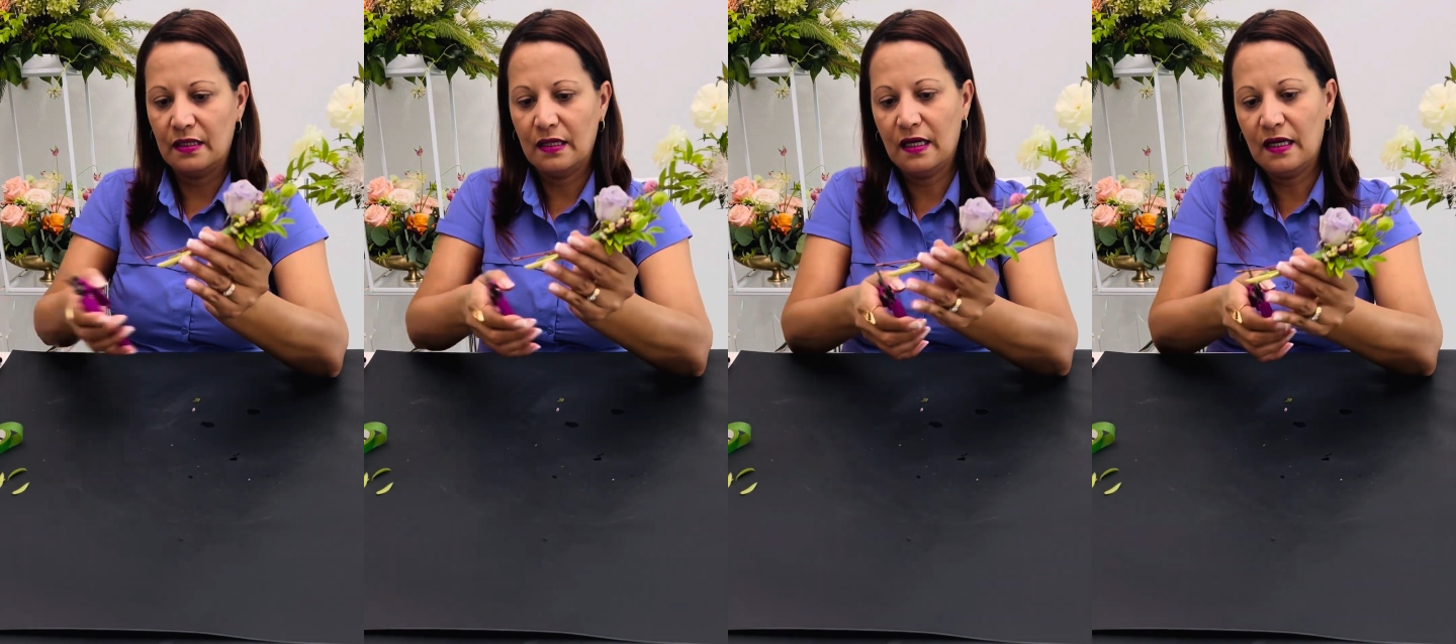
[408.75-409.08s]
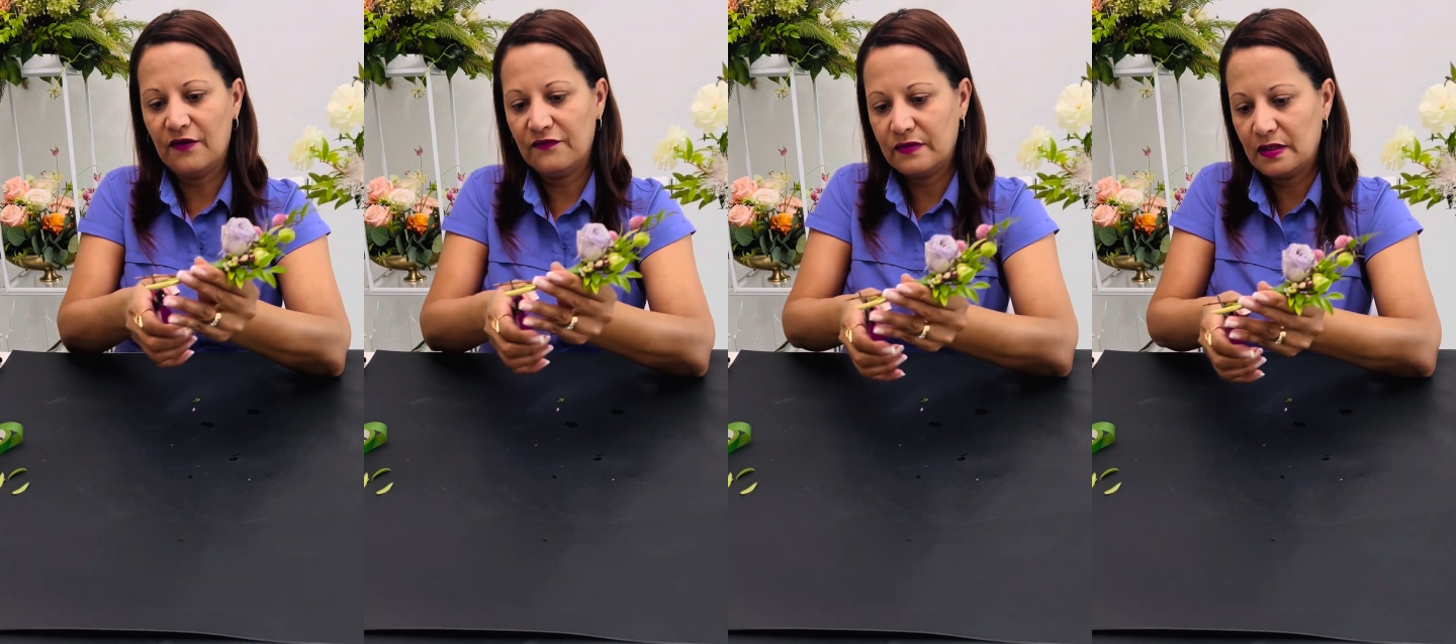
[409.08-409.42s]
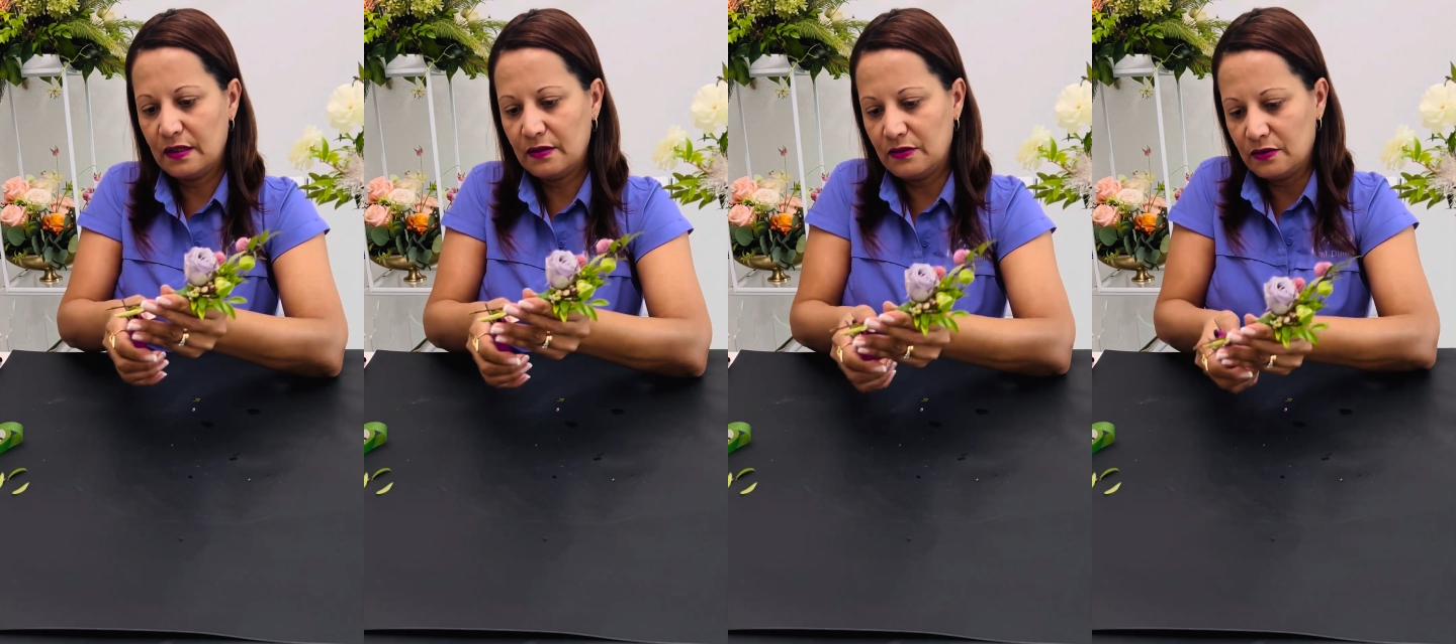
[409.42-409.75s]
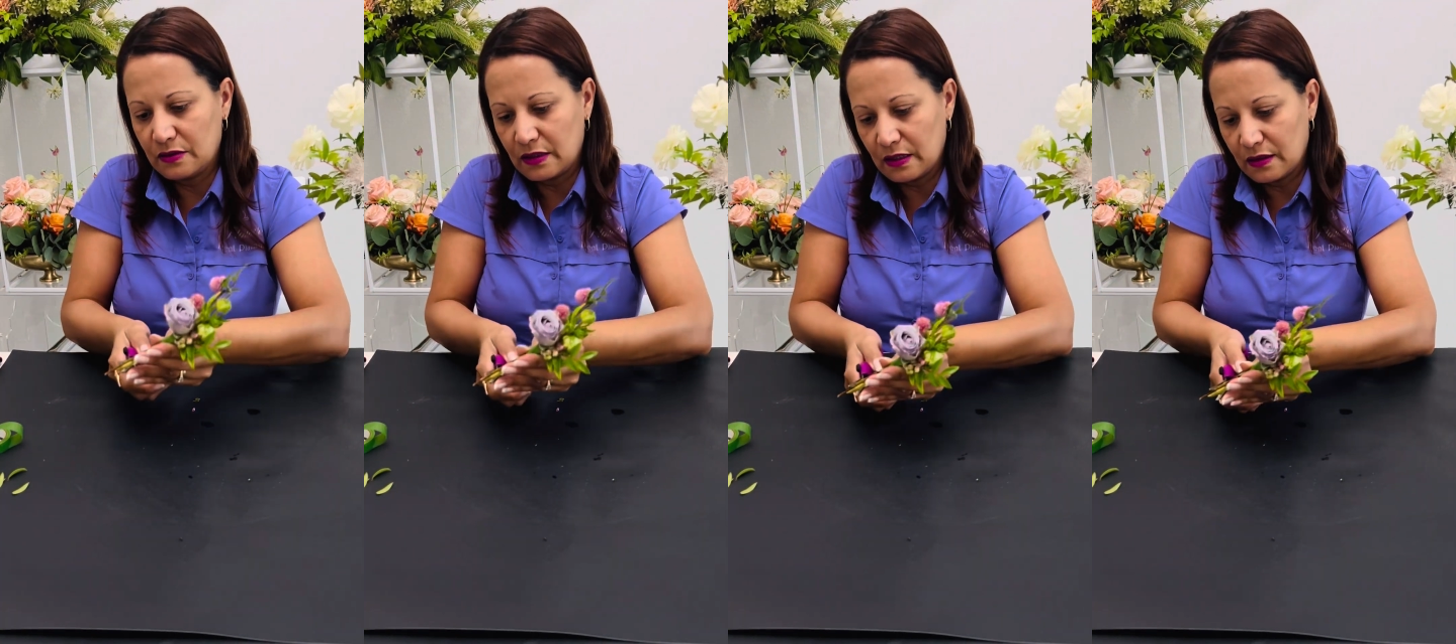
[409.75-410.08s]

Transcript: After, you can